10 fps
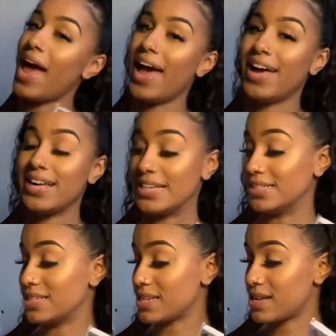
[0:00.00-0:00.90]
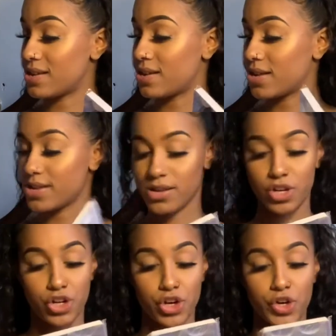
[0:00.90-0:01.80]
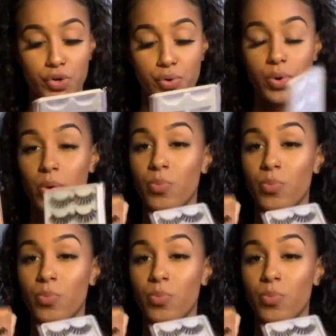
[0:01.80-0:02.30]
And girl,